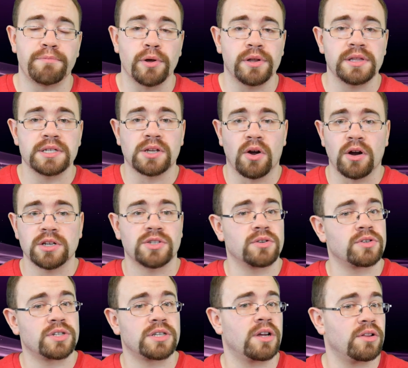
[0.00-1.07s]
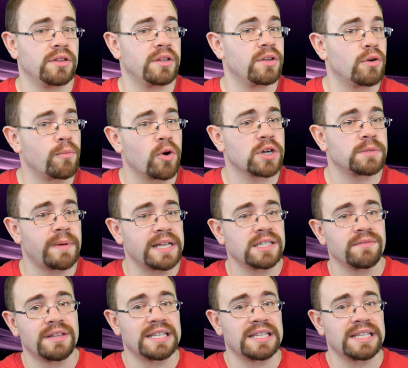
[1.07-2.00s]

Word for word: Building these carts are just a little more expensive